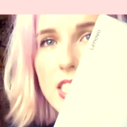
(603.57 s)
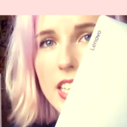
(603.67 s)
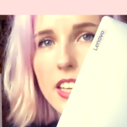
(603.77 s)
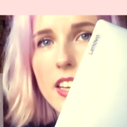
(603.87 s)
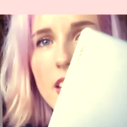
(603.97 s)

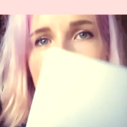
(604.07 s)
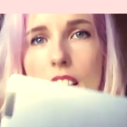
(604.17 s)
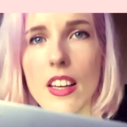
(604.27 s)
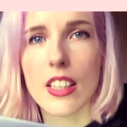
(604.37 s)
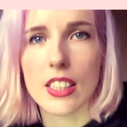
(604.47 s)
thing
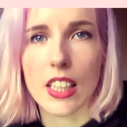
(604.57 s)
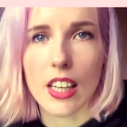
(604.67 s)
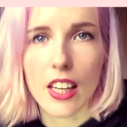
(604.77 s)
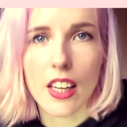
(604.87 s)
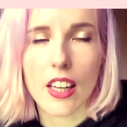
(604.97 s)
is
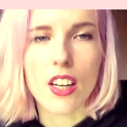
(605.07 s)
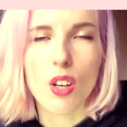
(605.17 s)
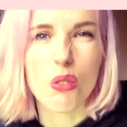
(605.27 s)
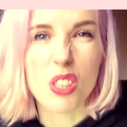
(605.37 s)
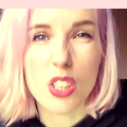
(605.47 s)
like, you know,
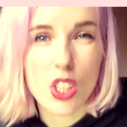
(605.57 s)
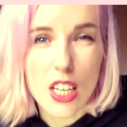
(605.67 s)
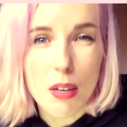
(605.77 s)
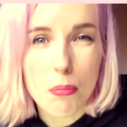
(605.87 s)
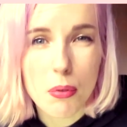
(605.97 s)
it was
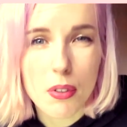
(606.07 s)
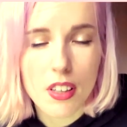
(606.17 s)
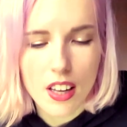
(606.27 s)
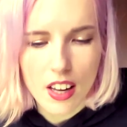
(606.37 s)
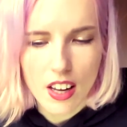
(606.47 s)
cheap
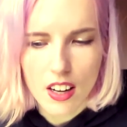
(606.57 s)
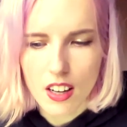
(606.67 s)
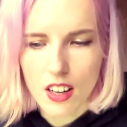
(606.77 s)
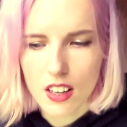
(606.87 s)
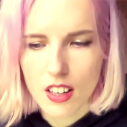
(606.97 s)

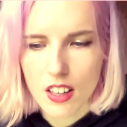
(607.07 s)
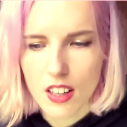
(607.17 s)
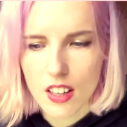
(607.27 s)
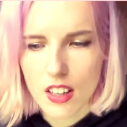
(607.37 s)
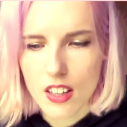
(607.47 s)
and
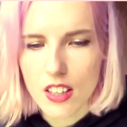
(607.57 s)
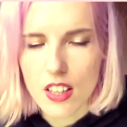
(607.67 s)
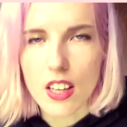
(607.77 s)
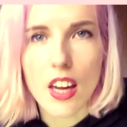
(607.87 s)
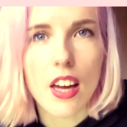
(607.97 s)

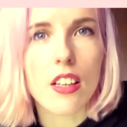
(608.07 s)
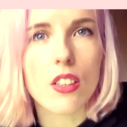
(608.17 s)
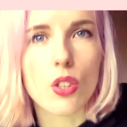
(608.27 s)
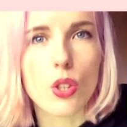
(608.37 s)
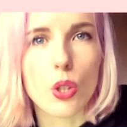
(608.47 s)
you
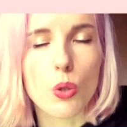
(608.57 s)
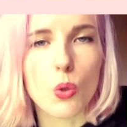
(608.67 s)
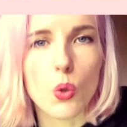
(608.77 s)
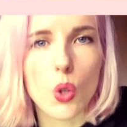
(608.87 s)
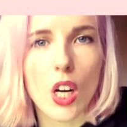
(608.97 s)
can't
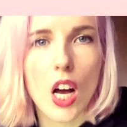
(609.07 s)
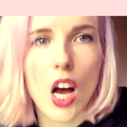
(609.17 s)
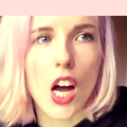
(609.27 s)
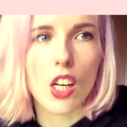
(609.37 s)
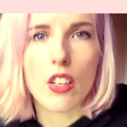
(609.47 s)
do
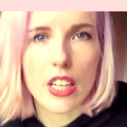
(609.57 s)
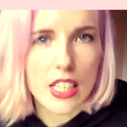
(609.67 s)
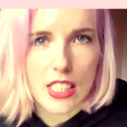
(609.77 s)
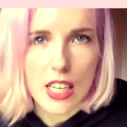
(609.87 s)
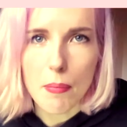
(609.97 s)
a
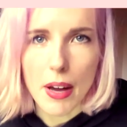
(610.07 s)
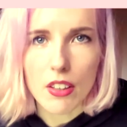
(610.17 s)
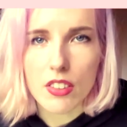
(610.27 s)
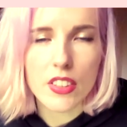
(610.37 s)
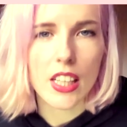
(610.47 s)
crazy
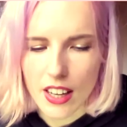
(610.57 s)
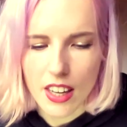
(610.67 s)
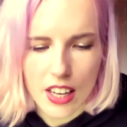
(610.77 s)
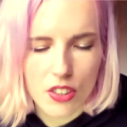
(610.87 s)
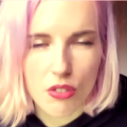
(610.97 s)
amount of it. Like, I
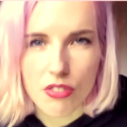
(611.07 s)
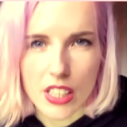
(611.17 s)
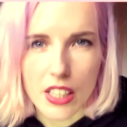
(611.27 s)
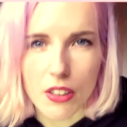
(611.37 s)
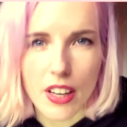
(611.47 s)
can't do
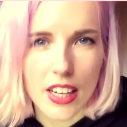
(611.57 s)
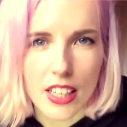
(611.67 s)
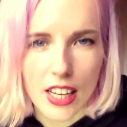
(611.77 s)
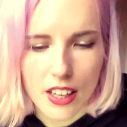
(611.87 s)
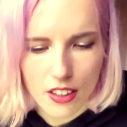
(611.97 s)
video
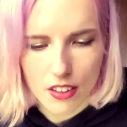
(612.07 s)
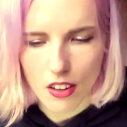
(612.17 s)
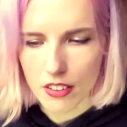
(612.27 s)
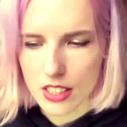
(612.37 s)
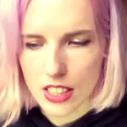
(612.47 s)
editing
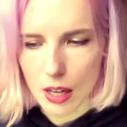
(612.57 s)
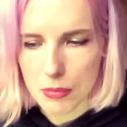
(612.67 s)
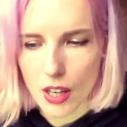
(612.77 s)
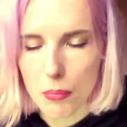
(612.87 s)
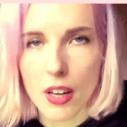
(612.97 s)
on this
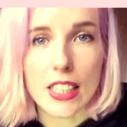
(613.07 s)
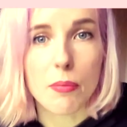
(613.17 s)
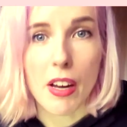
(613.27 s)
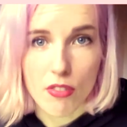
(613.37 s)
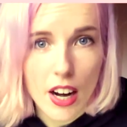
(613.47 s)
laptop. It's
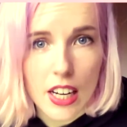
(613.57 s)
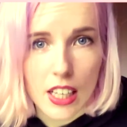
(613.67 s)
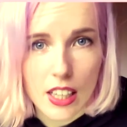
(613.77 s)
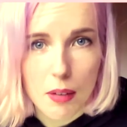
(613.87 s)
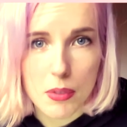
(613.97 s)
my
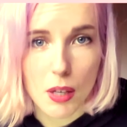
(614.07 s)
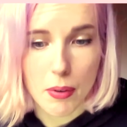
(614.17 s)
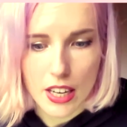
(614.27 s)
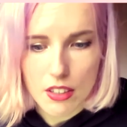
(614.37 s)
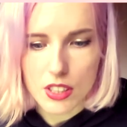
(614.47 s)
writing laptop.
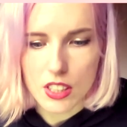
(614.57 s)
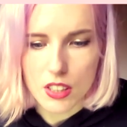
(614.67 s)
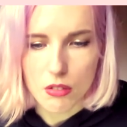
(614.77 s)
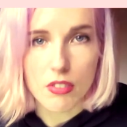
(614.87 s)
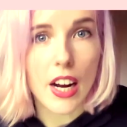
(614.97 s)
I use it
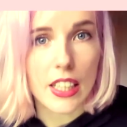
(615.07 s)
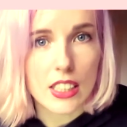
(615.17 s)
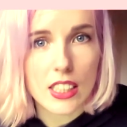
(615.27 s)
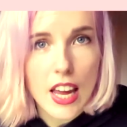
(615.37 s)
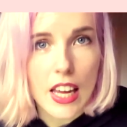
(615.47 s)
to
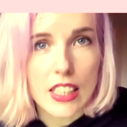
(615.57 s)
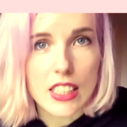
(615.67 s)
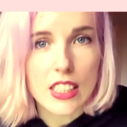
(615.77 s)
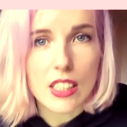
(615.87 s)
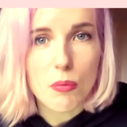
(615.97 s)
write.
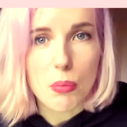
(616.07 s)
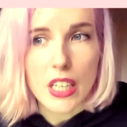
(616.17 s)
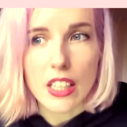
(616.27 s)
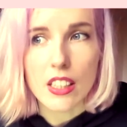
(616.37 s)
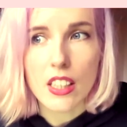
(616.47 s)
It's
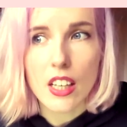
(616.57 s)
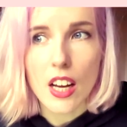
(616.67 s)
been